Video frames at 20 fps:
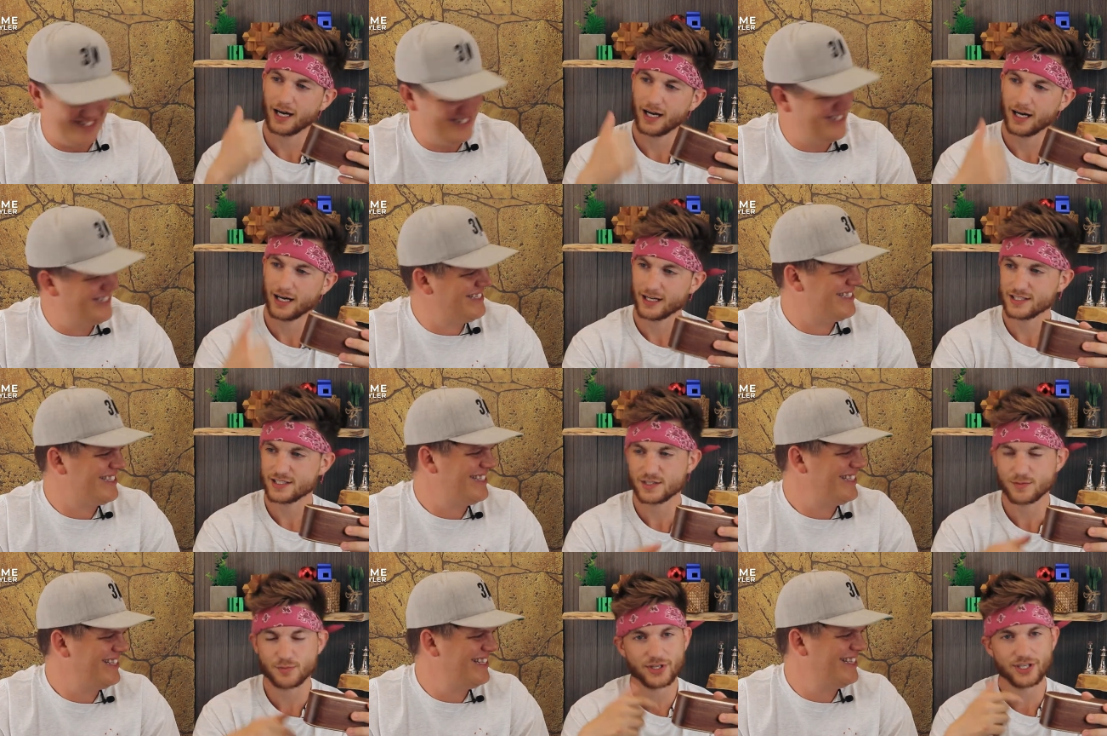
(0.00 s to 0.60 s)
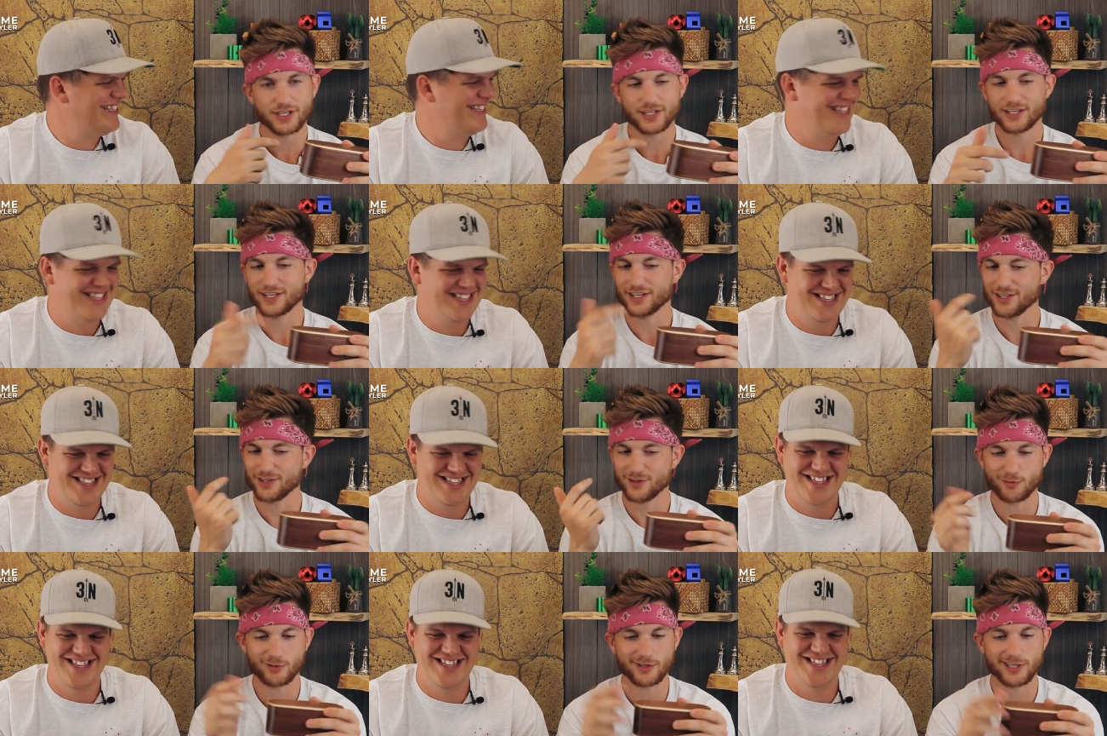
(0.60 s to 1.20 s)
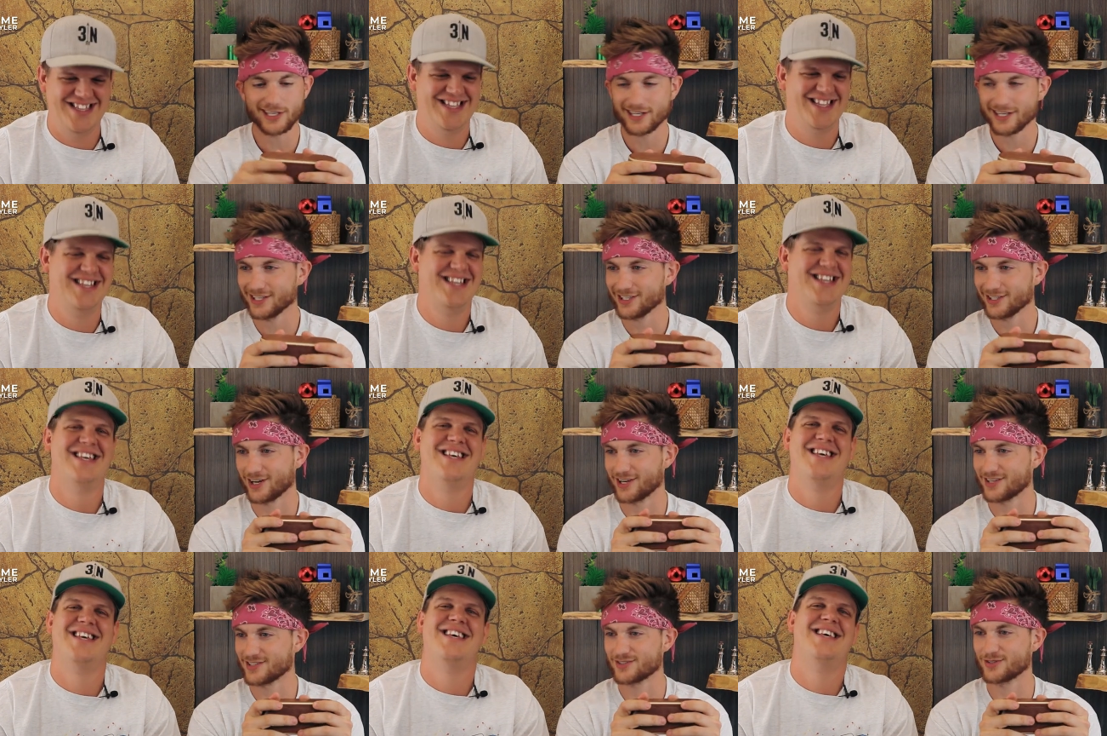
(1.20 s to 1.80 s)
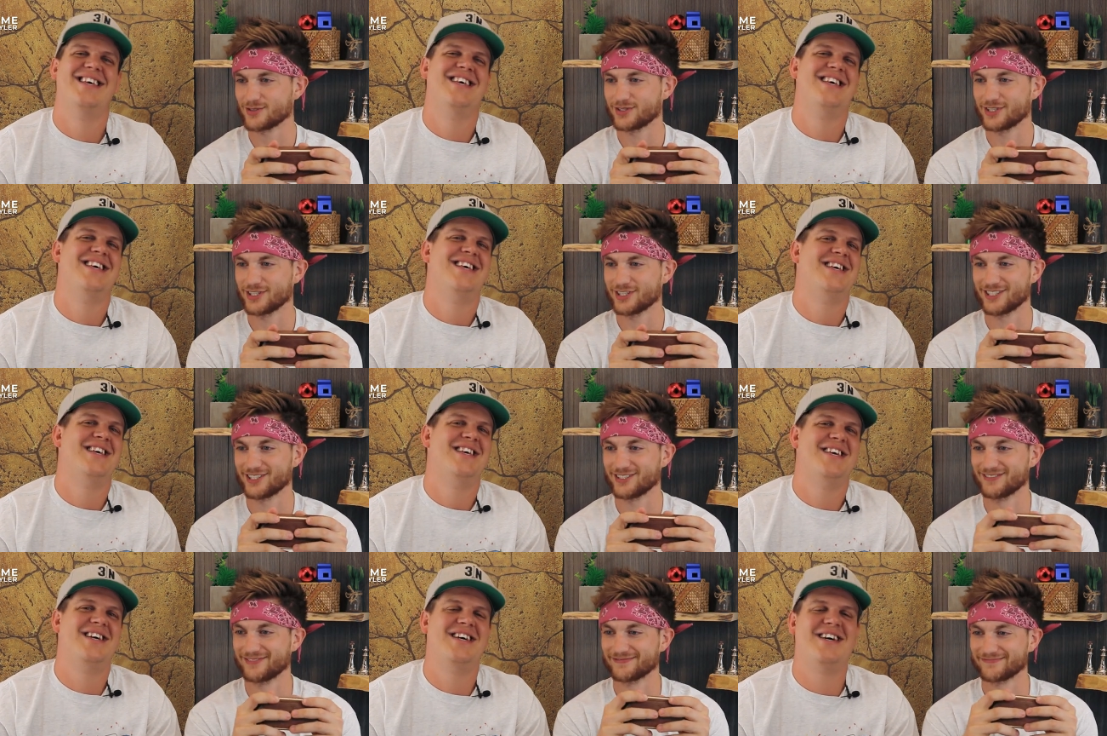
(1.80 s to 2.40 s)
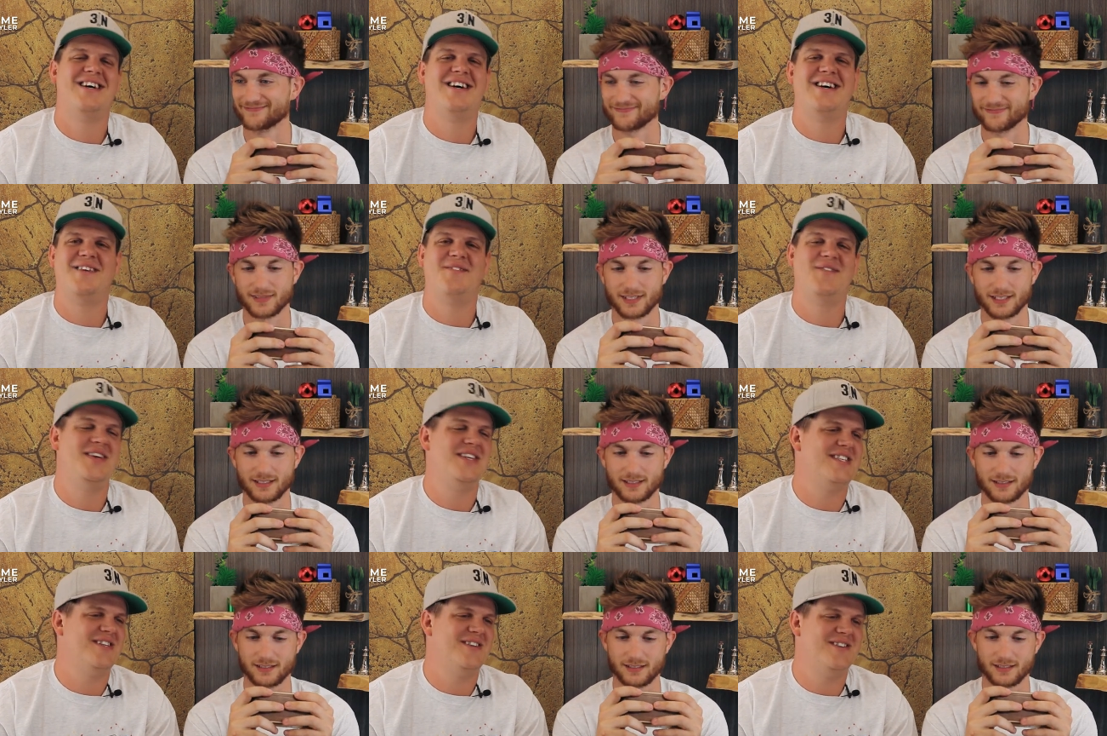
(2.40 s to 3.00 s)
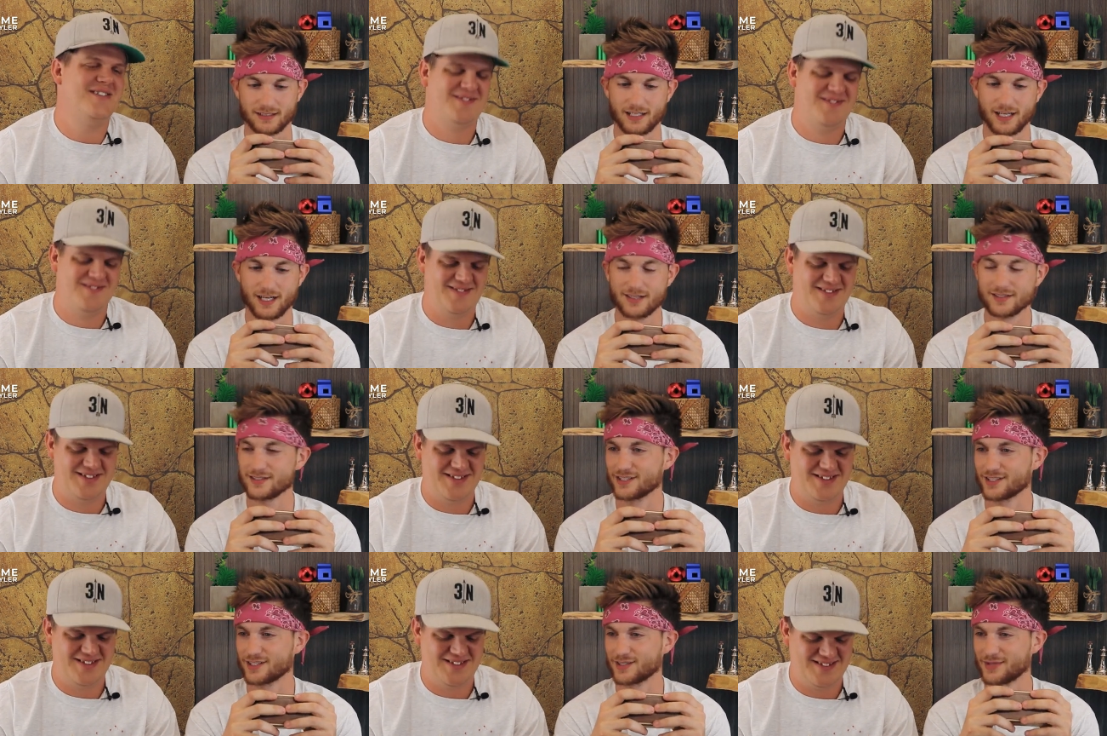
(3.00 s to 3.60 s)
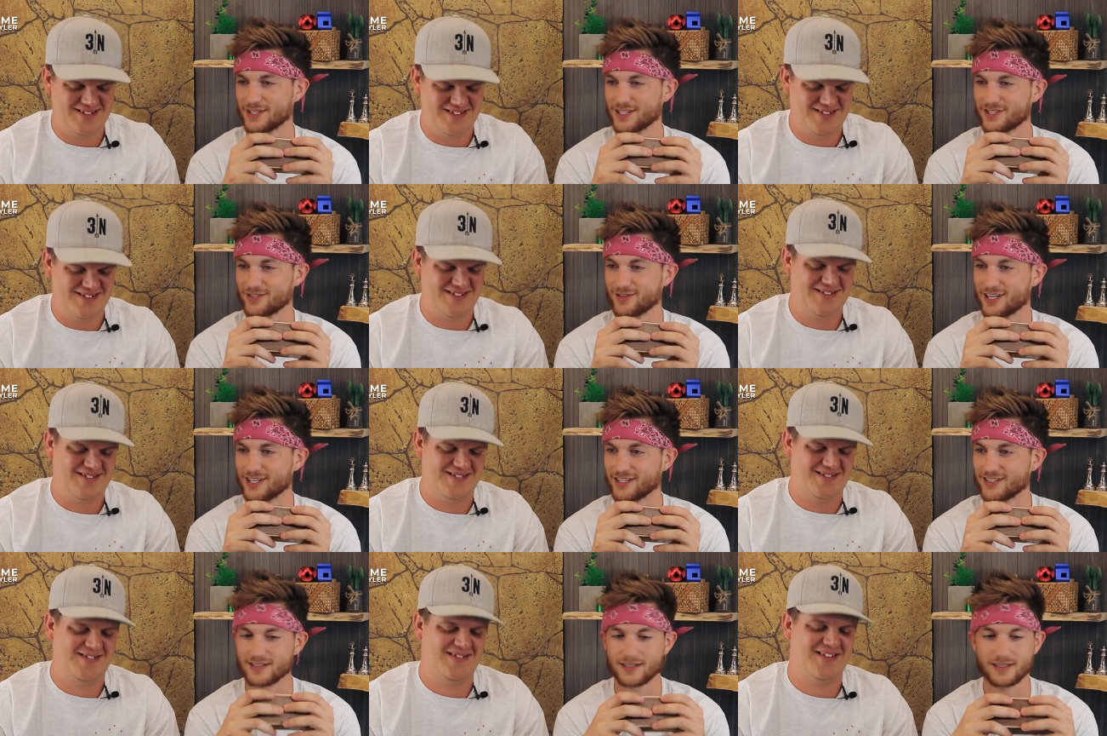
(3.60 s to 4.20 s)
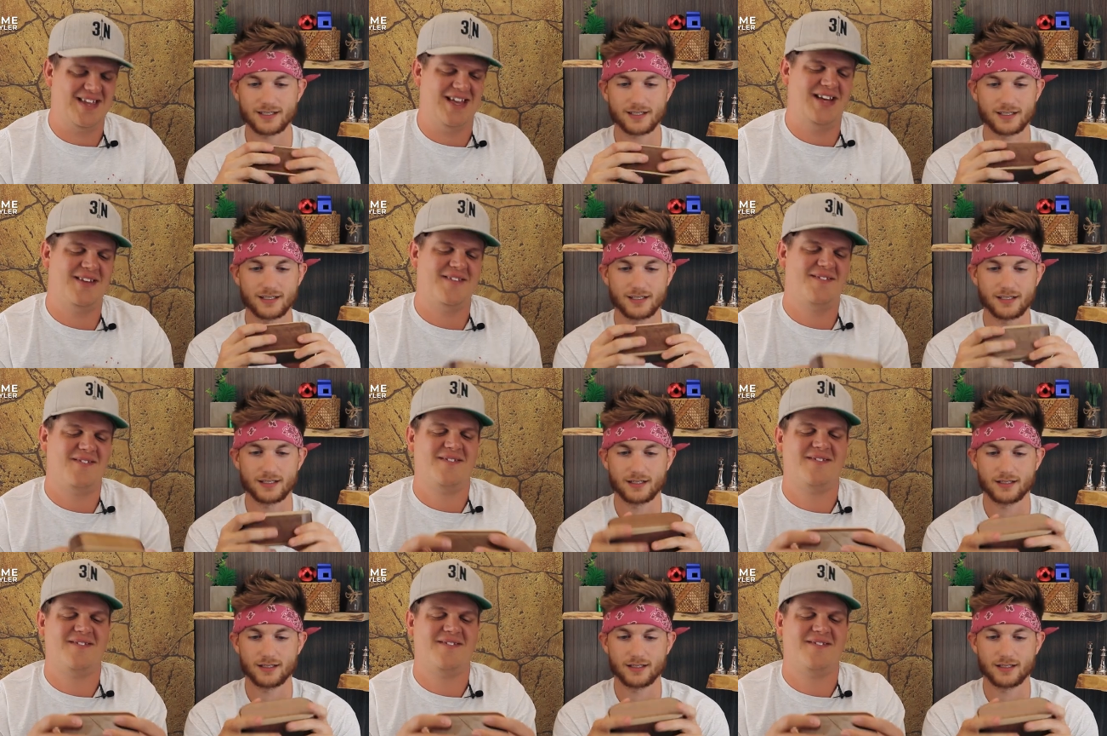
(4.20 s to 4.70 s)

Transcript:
Speaker 1: uh, speaking and reading not so good. Uh, me too. I'll stick to my strengths. Yeah.